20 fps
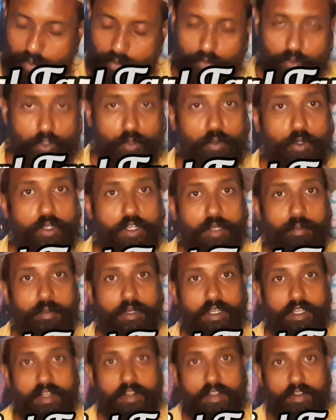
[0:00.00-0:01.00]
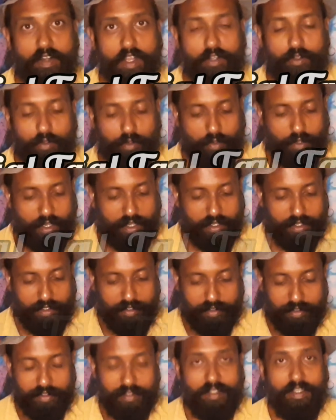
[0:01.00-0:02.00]
Full moon in Mercury Retrograde.
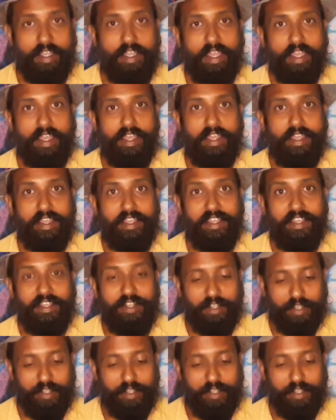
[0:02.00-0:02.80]
And